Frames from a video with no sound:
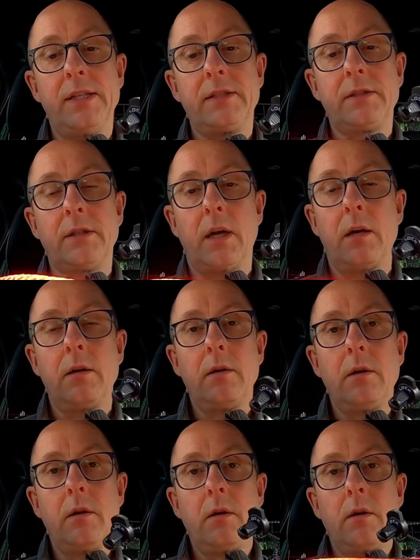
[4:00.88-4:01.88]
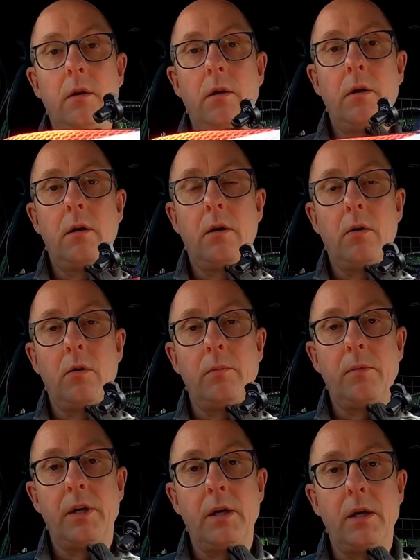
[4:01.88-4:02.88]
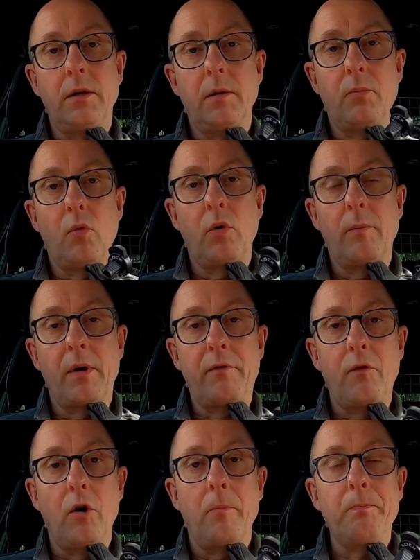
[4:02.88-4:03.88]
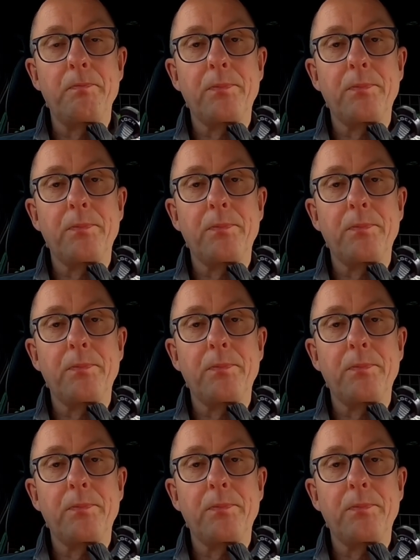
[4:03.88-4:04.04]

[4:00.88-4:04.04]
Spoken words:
blister on the ball of my foot,